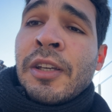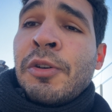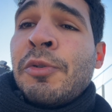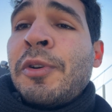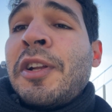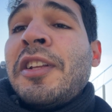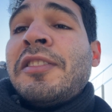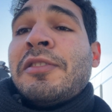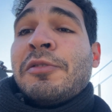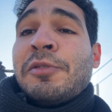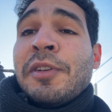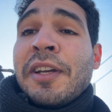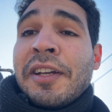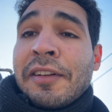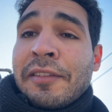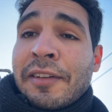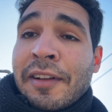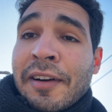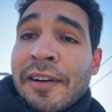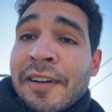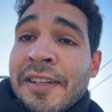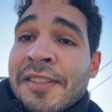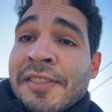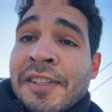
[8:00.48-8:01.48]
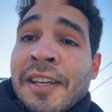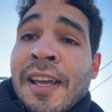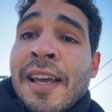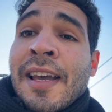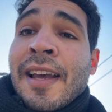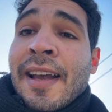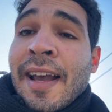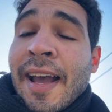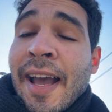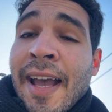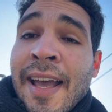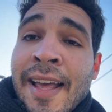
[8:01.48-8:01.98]
You need to take the risk,
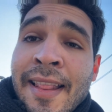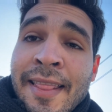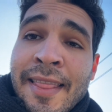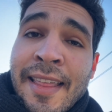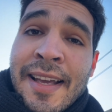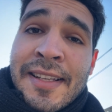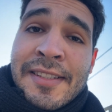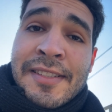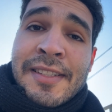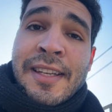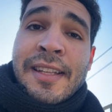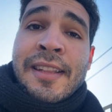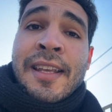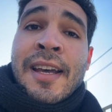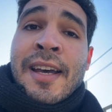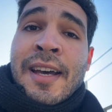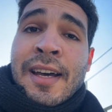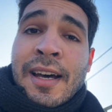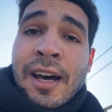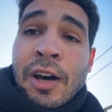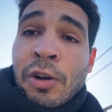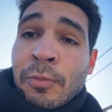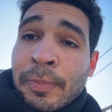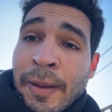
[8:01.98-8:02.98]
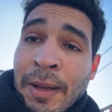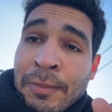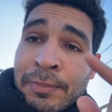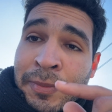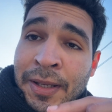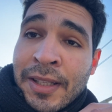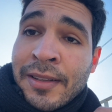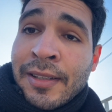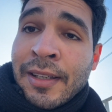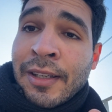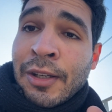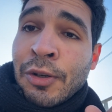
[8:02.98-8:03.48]
and that's it. I'll be
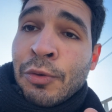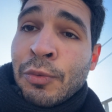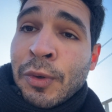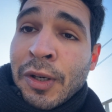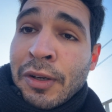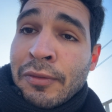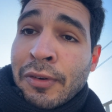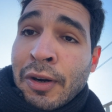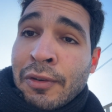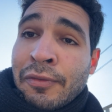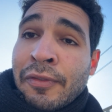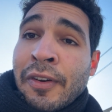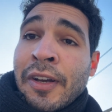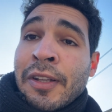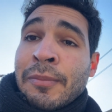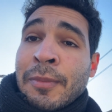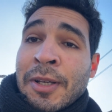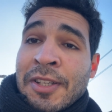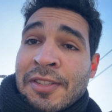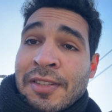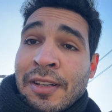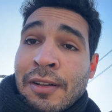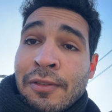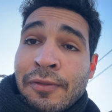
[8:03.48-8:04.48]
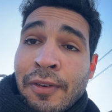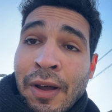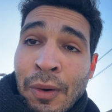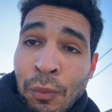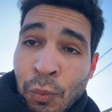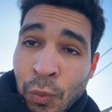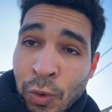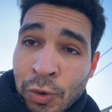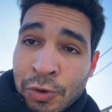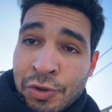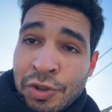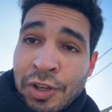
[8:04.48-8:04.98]
updating you whenever I find myself a
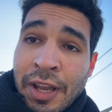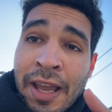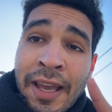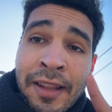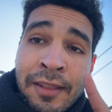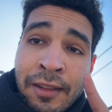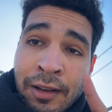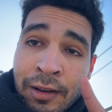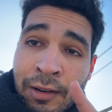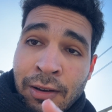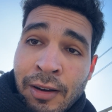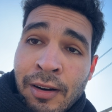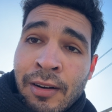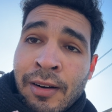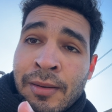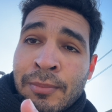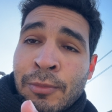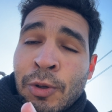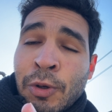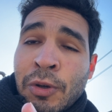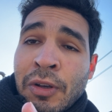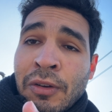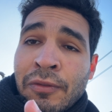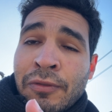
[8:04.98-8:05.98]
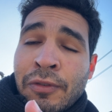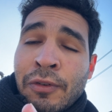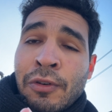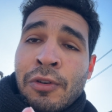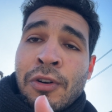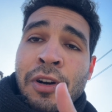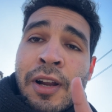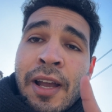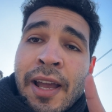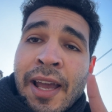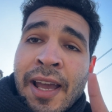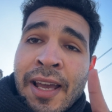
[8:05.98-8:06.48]
watch and the car I'm looking
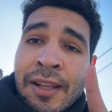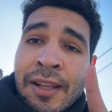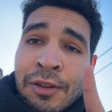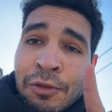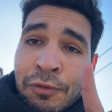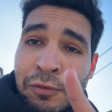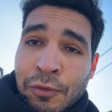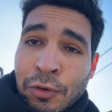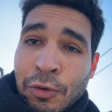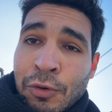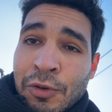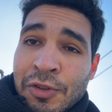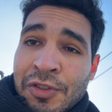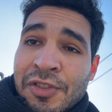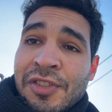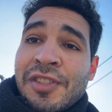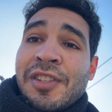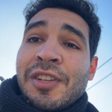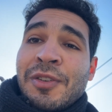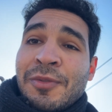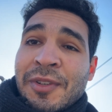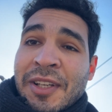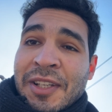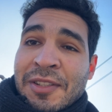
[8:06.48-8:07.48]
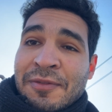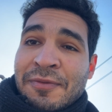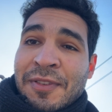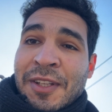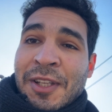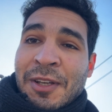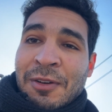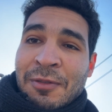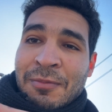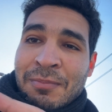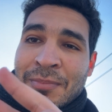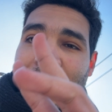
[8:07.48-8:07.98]
for, and of course see you next
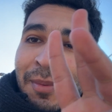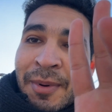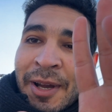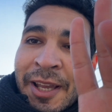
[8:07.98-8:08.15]
video. Bye bye.